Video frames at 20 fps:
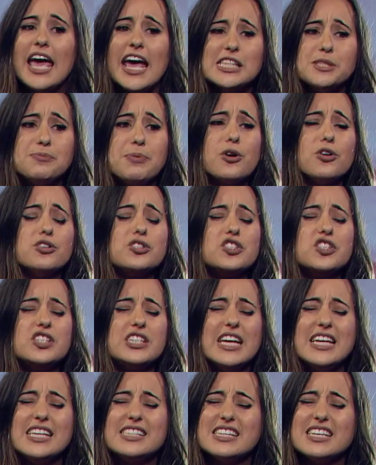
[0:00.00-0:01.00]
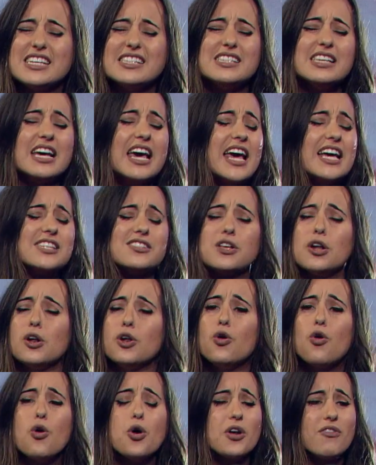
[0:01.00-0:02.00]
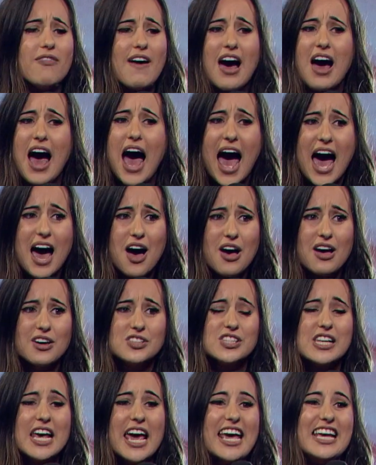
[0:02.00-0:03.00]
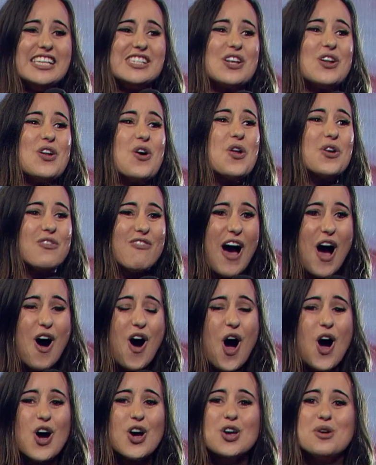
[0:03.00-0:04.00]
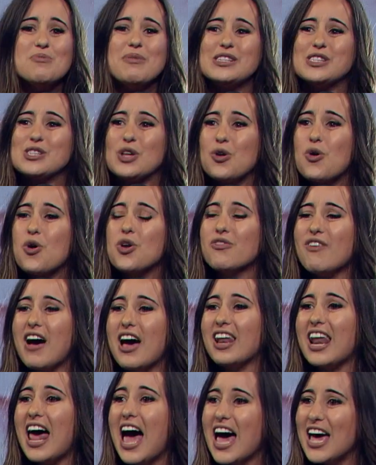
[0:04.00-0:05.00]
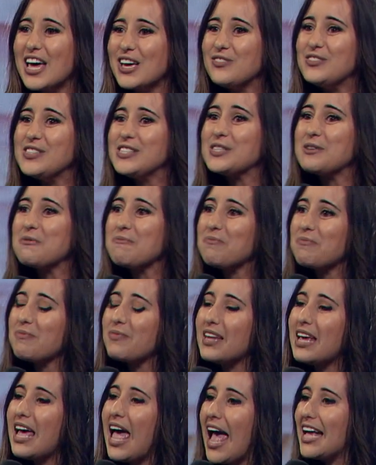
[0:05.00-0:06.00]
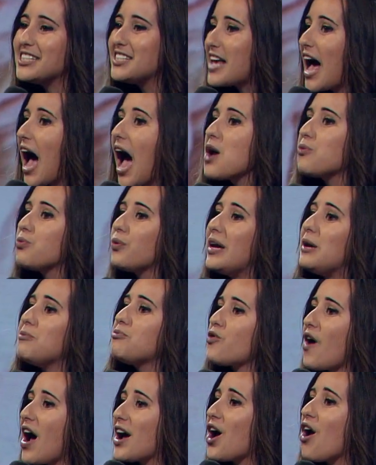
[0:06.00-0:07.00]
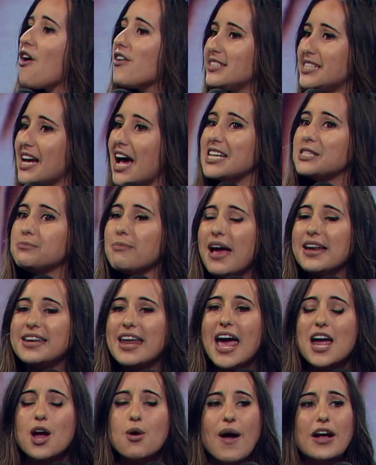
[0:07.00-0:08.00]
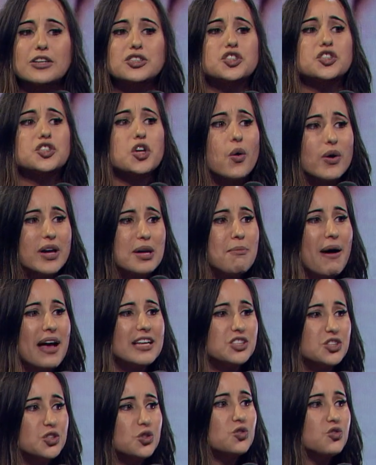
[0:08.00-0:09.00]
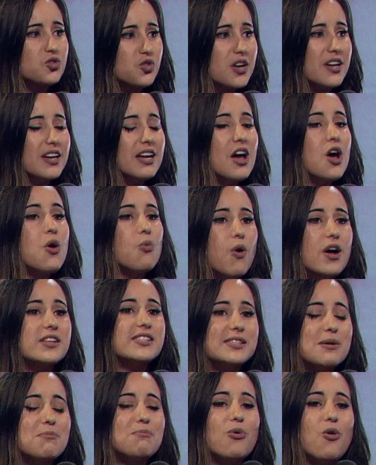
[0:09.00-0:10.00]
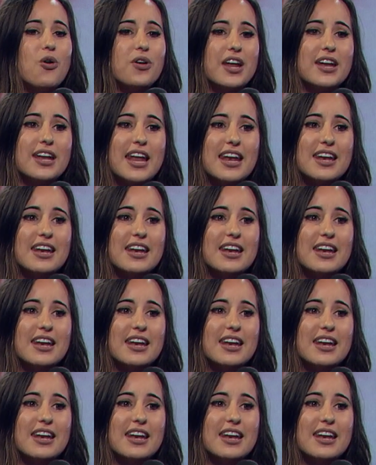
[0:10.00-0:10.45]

It's because Jesus is the Lord of our heart. He's the Lord of our home. He's the Lord of our lives. And so I reprioritize my day around showing my children what's important.